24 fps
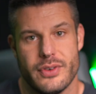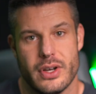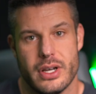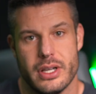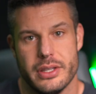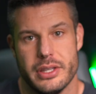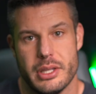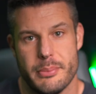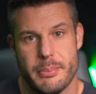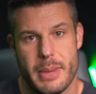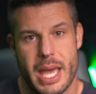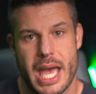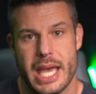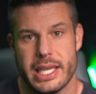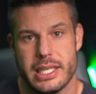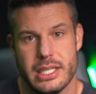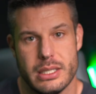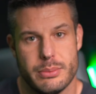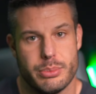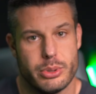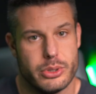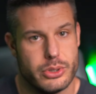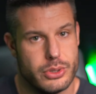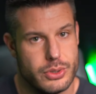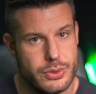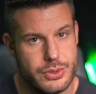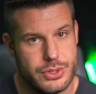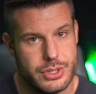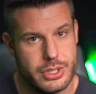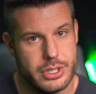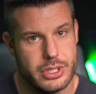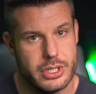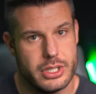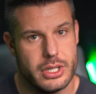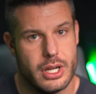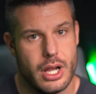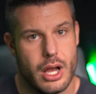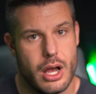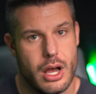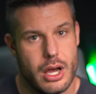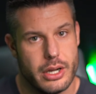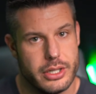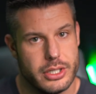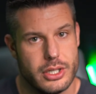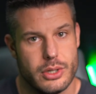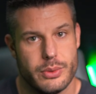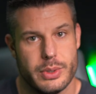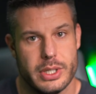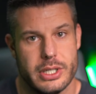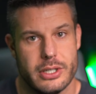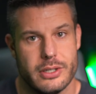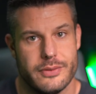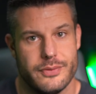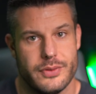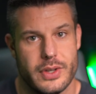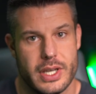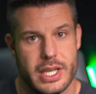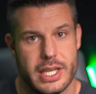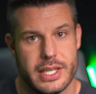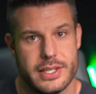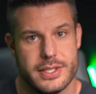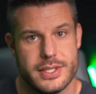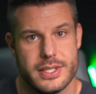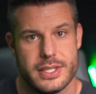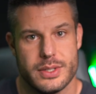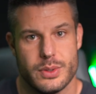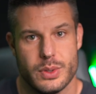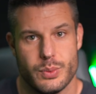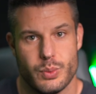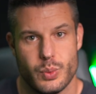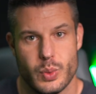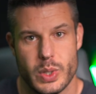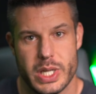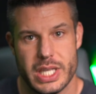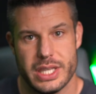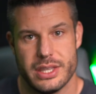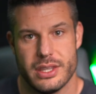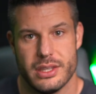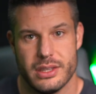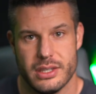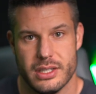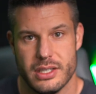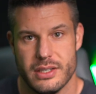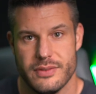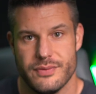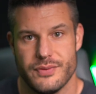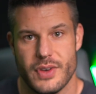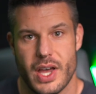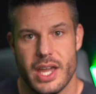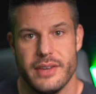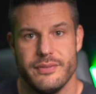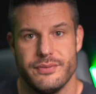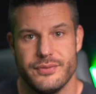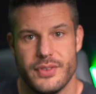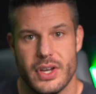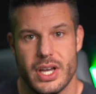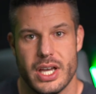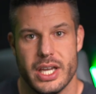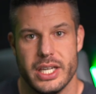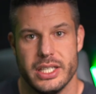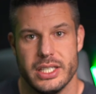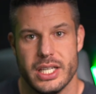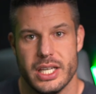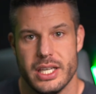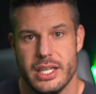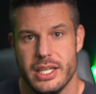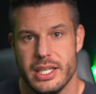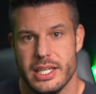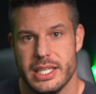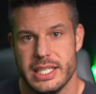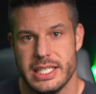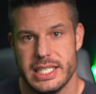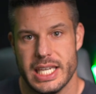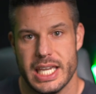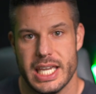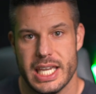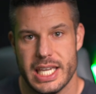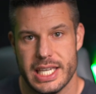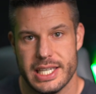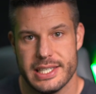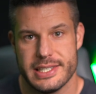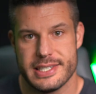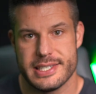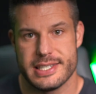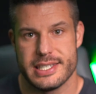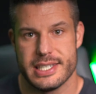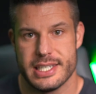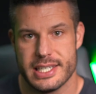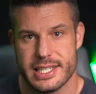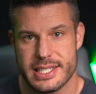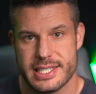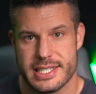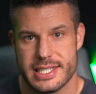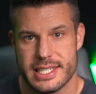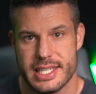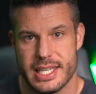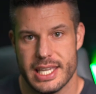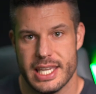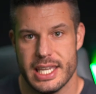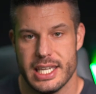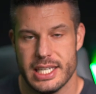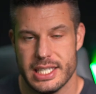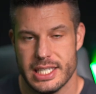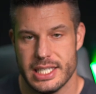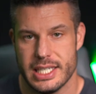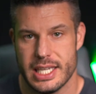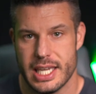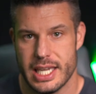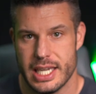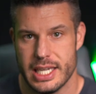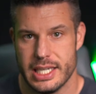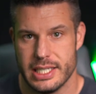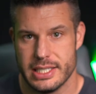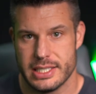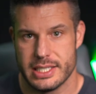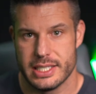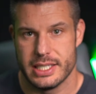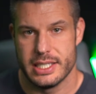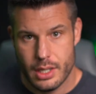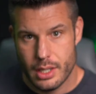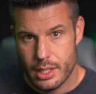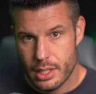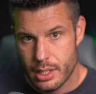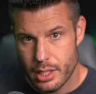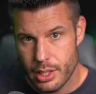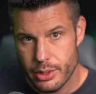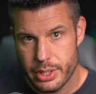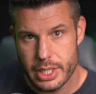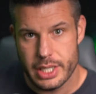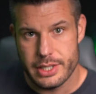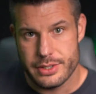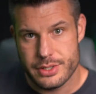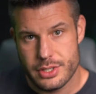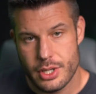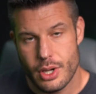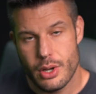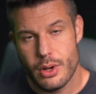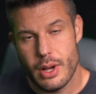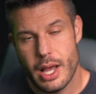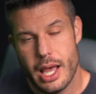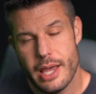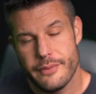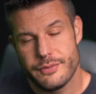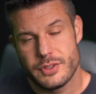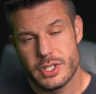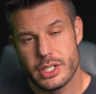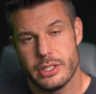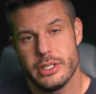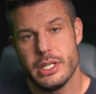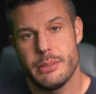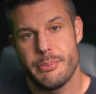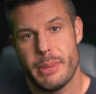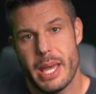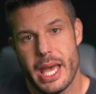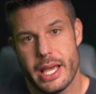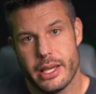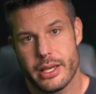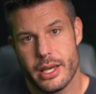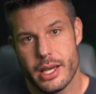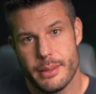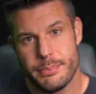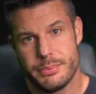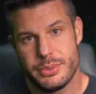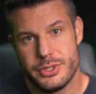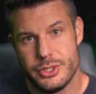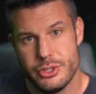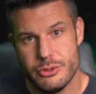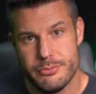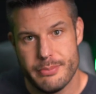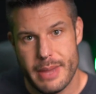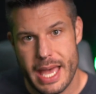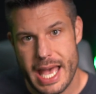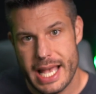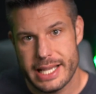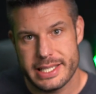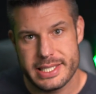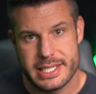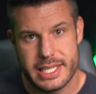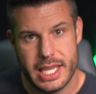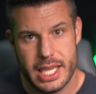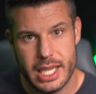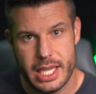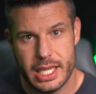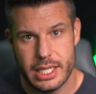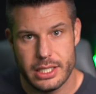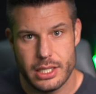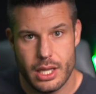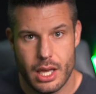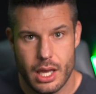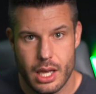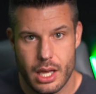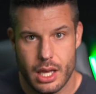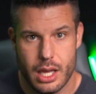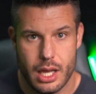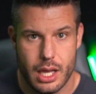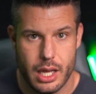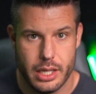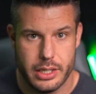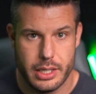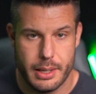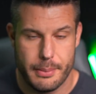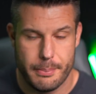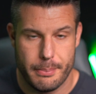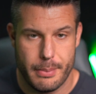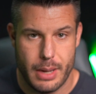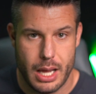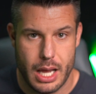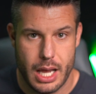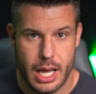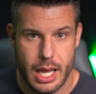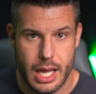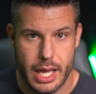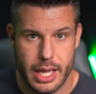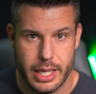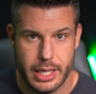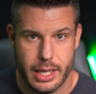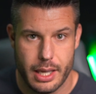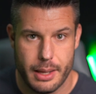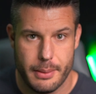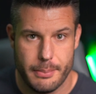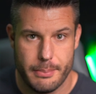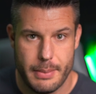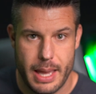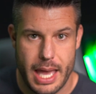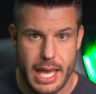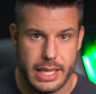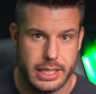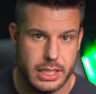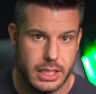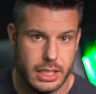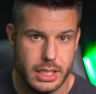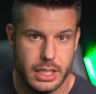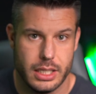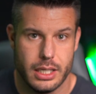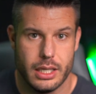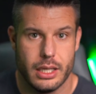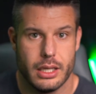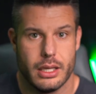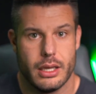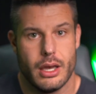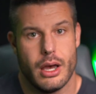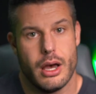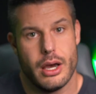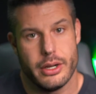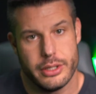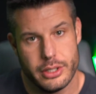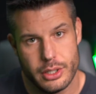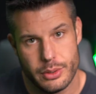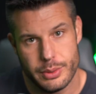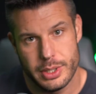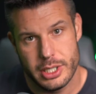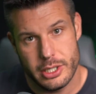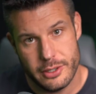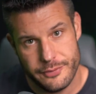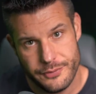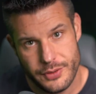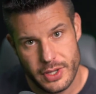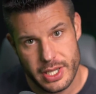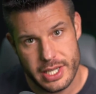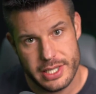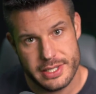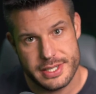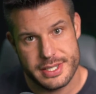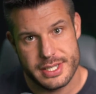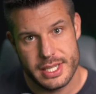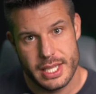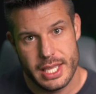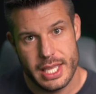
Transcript: on the Mackie Producer audio interface with the Fifine K688. Okay, so I've turned it back up to max gain on my Mackie audio interface,